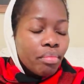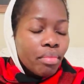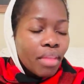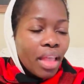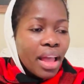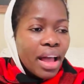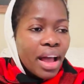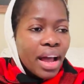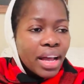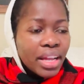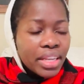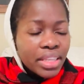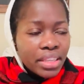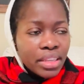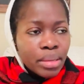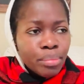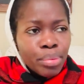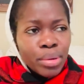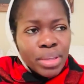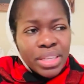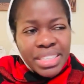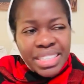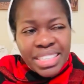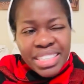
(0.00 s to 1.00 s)
and the
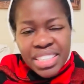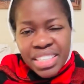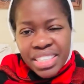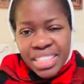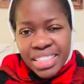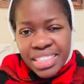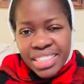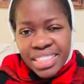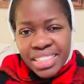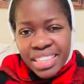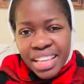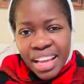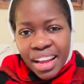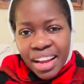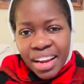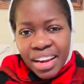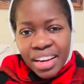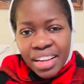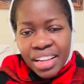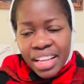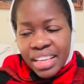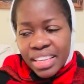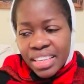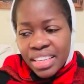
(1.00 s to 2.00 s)
politicians
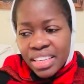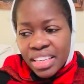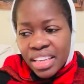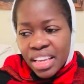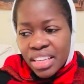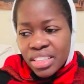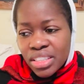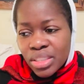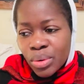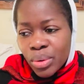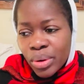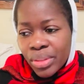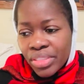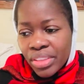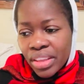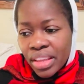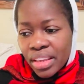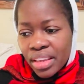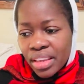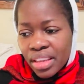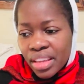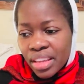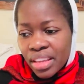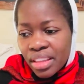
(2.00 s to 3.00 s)
there, like in Kenya, were
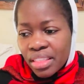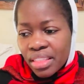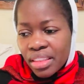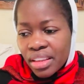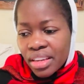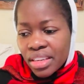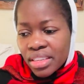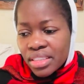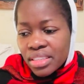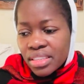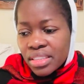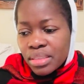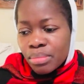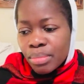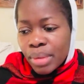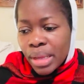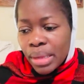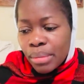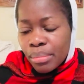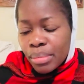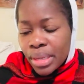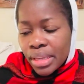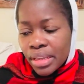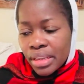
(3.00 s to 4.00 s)
thinking that
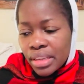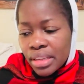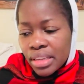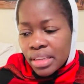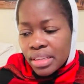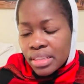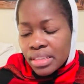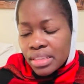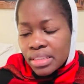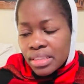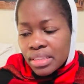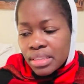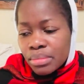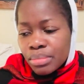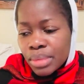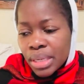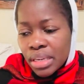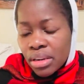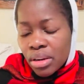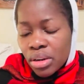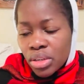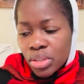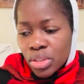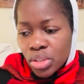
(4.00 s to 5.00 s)
maybe it's
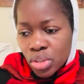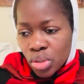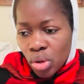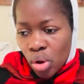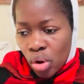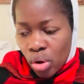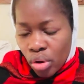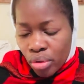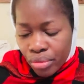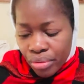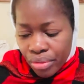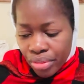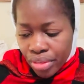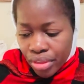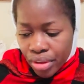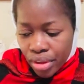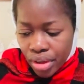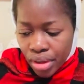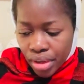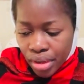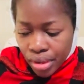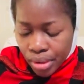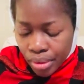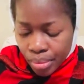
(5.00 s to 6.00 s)
because of
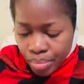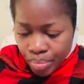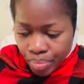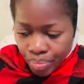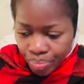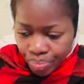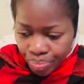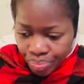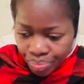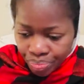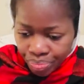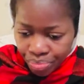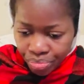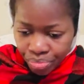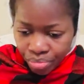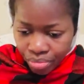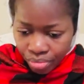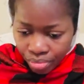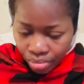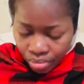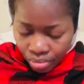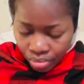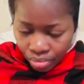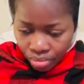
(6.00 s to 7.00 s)
the
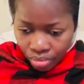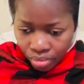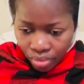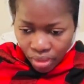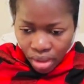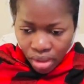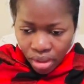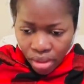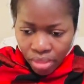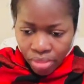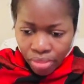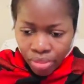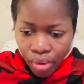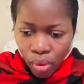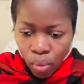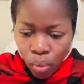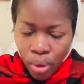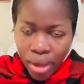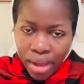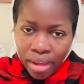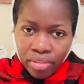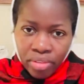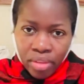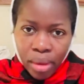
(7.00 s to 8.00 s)

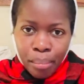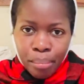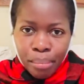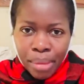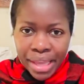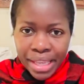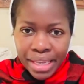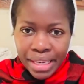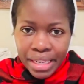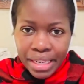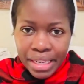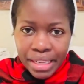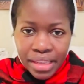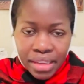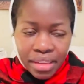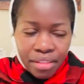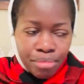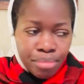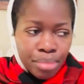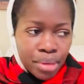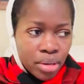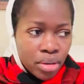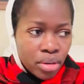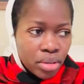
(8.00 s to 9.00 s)
way the men
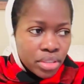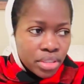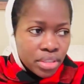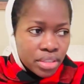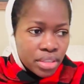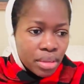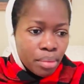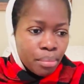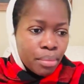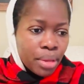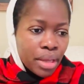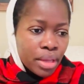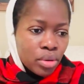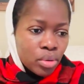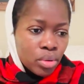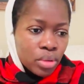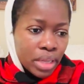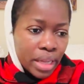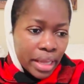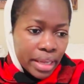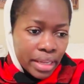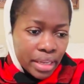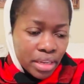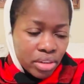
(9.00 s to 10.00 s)
live, because the men would
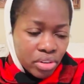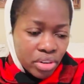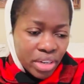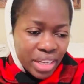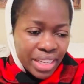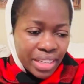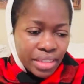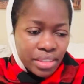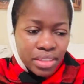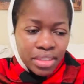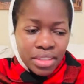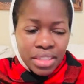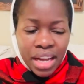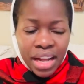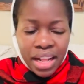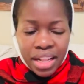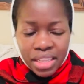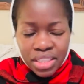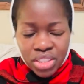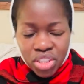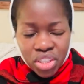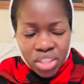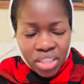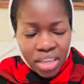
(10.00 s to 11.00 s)
like really
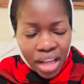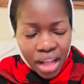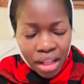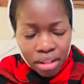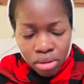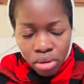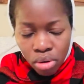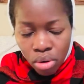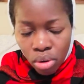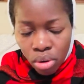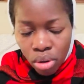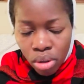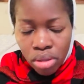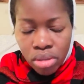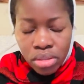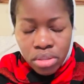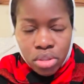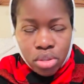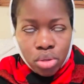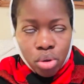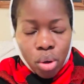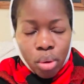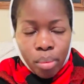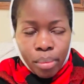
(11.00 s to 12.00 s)
indulge in alcohol
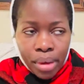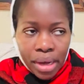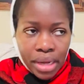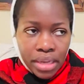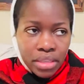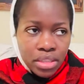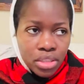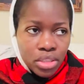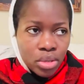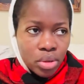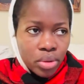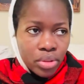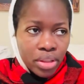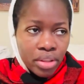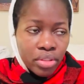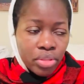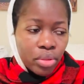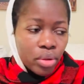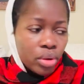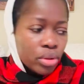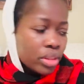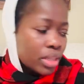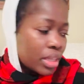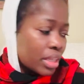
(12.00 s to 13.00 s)
so much. So they
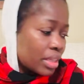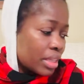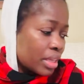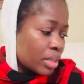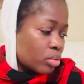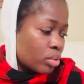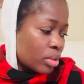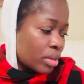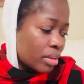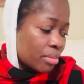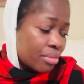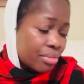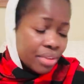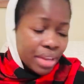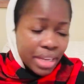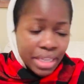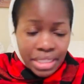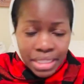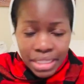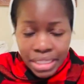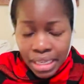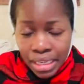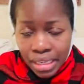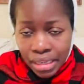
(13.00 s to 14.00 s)
thought that that one
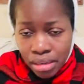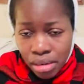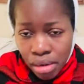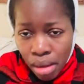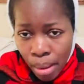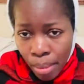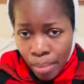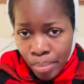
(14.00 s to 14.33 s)
affected